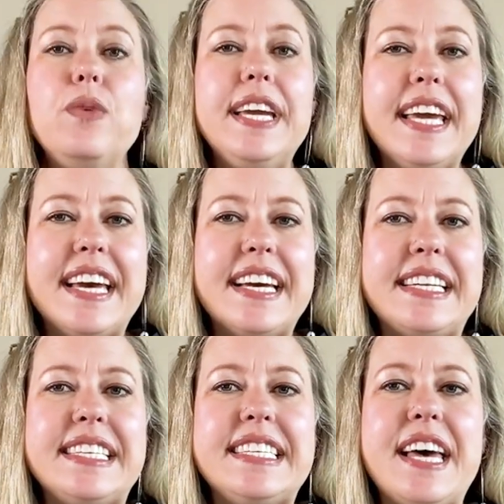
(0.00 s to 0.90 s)

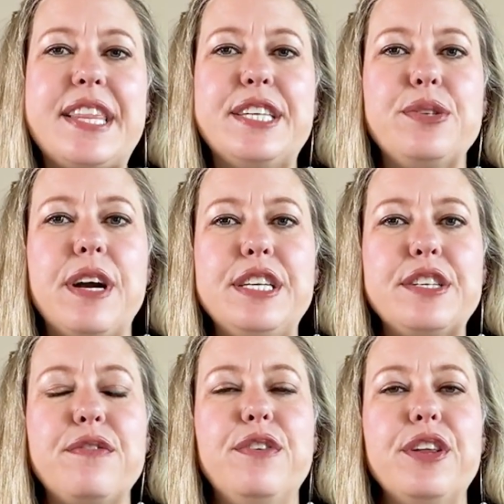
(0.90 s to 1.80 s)
weekends, the trails
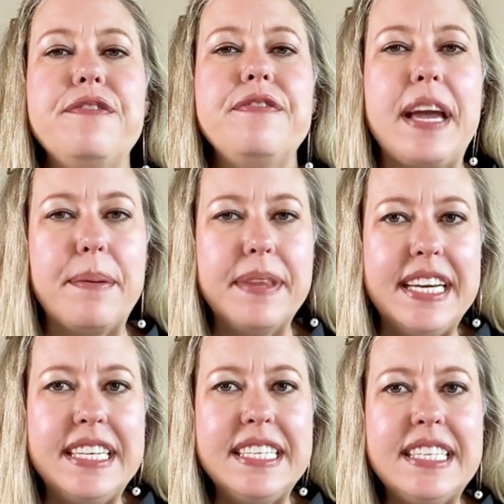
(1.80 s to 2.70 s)
are full of
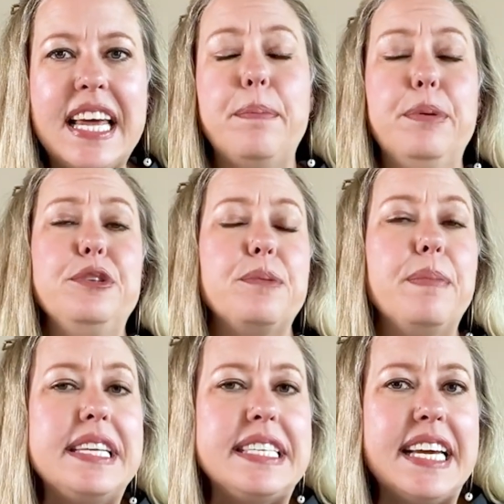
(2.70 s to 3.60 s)
families, the pools are
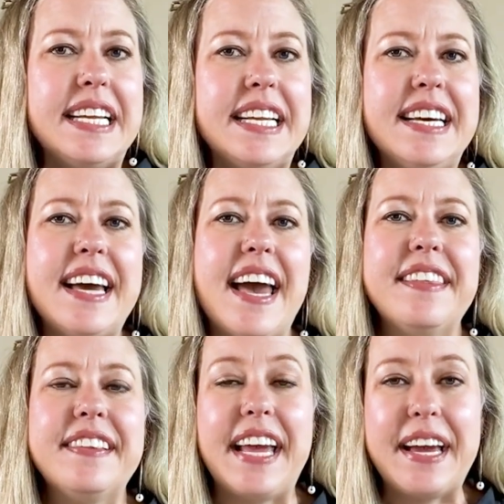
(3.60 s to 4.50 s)
buzzing, and
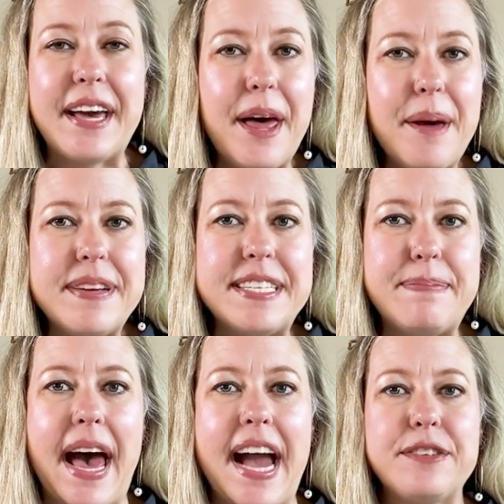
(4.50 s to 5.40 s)
the lake club is
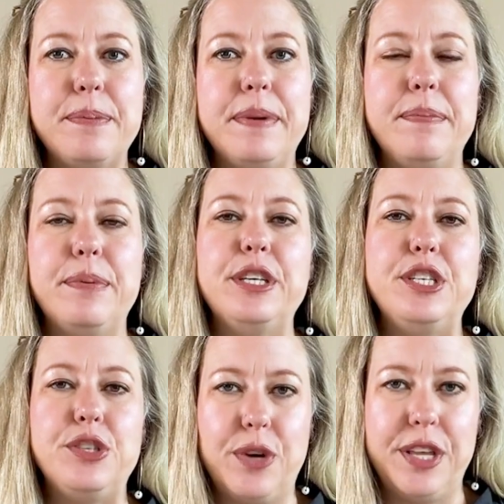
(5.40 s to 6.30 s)
packed with people
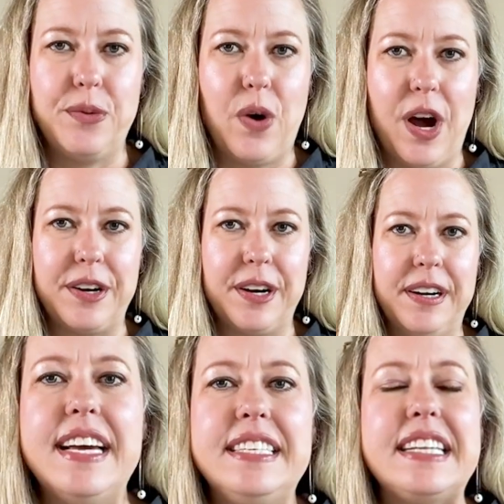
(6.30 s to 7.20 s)
enjoying the
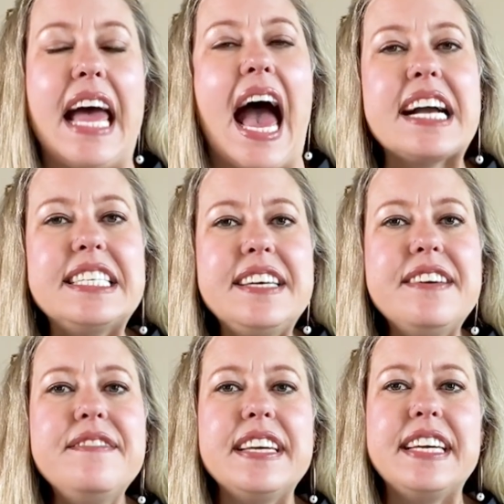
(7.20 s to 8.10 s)
water. It's an
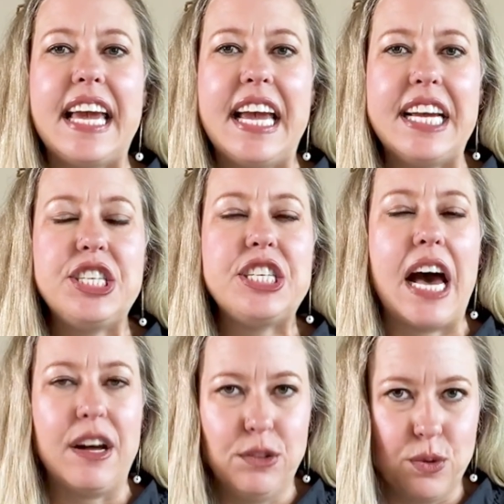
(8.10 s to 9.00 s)
active, engaged,
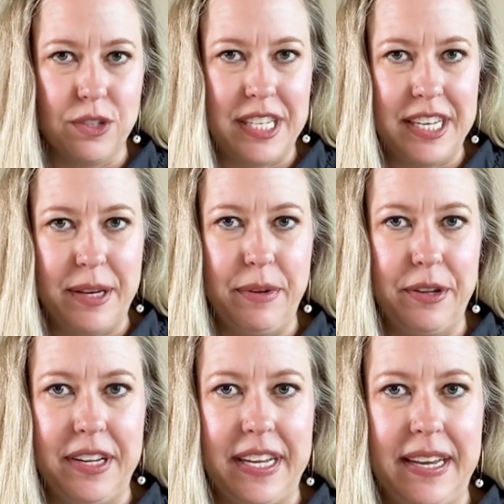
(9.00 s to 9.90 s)
outdoorsy
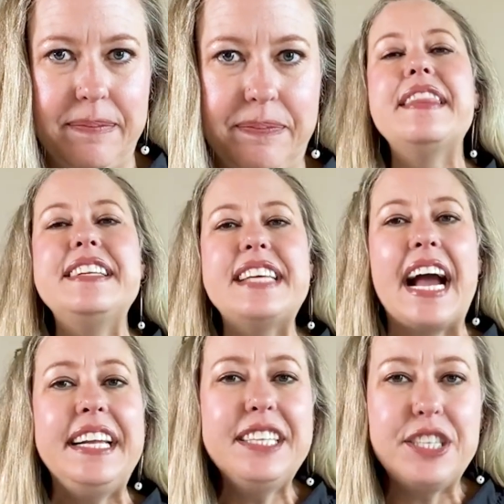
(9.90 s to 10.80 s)
community. And the
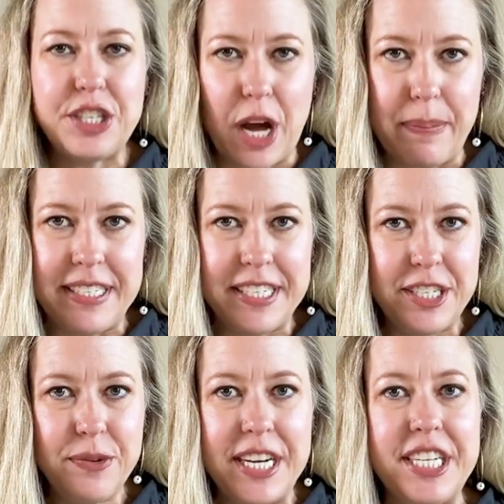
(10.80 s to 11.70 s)
dining and shopping
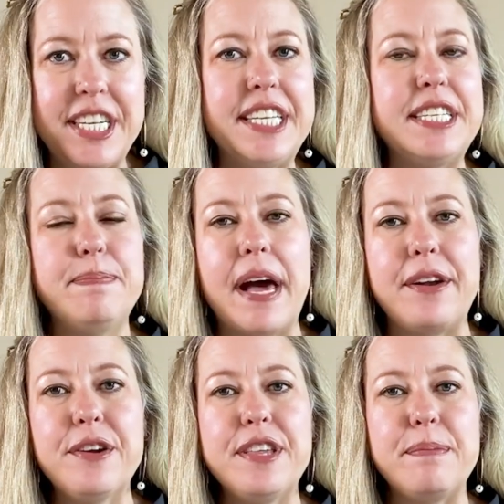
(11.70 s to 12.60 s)
situation is
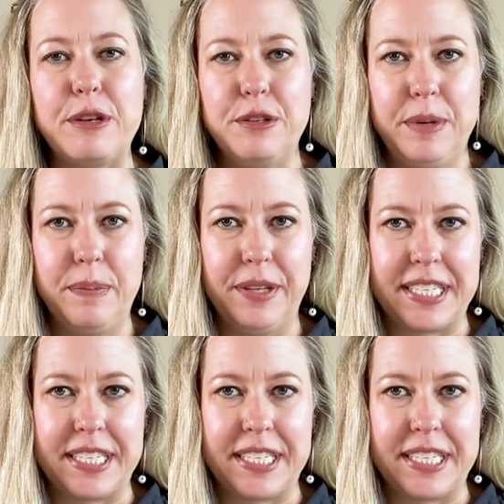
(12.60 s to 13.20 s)
better than most people